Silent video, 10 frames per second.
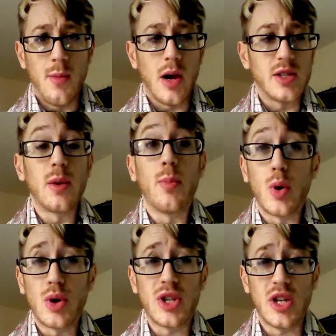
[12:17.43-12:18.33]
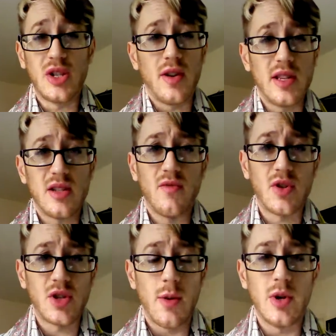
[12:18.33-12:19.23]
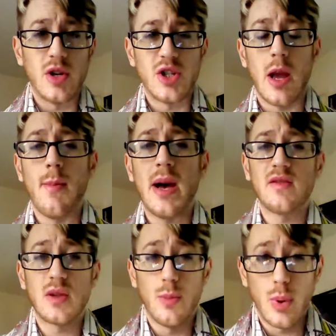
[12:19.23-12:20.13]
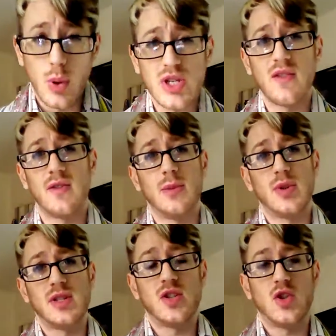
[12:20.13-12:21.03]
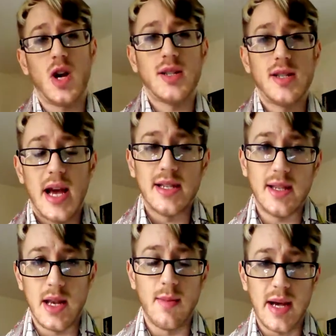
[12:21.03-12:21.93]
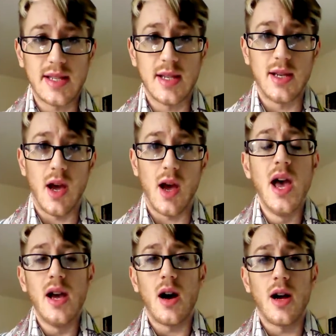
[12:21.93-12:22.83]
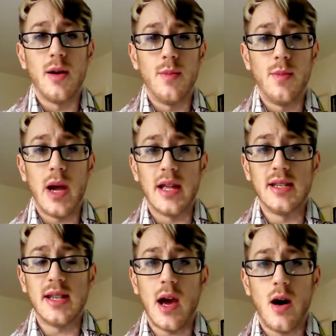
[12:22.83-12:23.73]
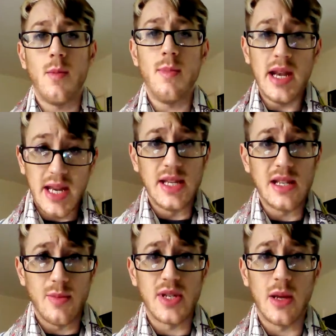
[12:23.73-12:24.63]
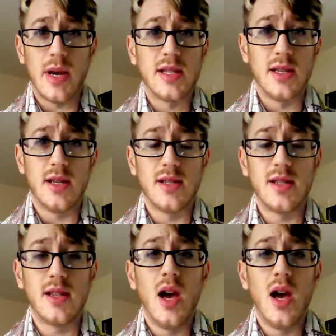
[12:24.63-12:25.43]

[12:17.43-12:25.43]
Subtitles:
A supporter, that's the wrong terminology, a massive supporter for the Prince's Trust as an ambassador, and there are many celebrity ambassadors